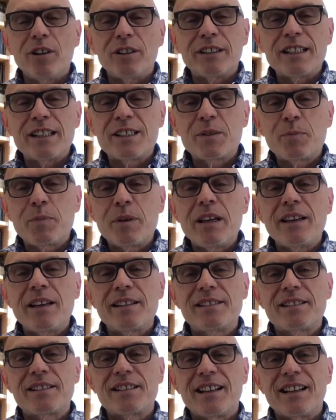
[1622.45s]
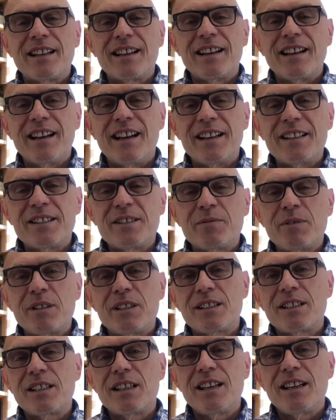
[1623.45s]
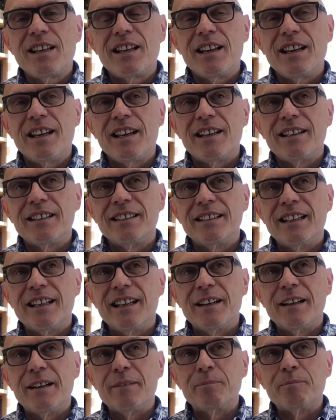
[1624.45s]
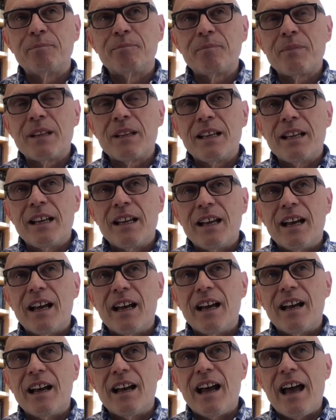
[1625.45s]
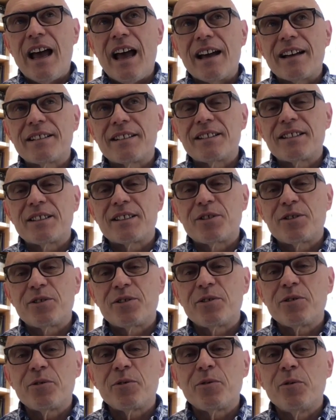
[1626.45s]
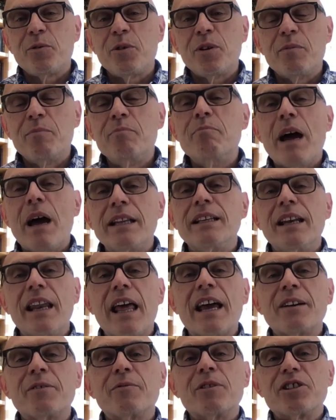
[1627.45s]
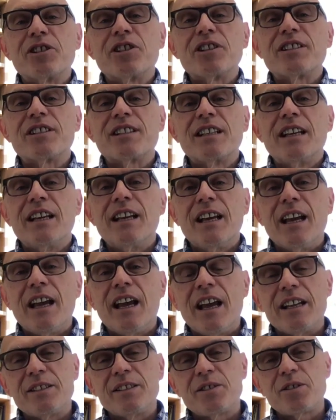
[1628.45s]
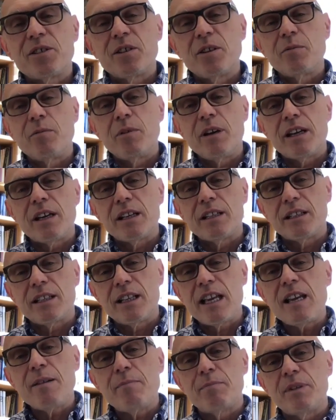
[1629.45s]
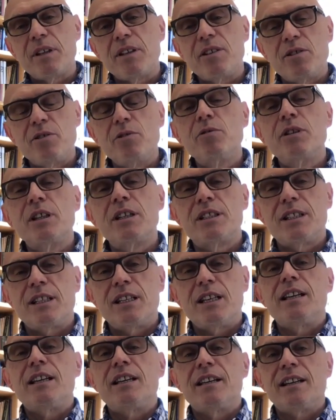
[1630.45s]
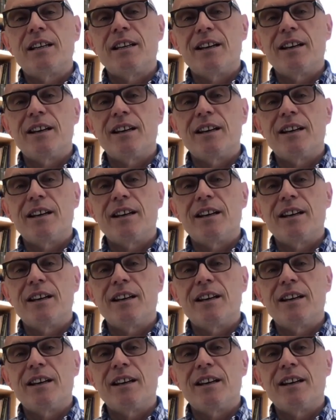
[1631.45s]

that speaks, as we see in Acts 2, many languages. And so we can keep the unity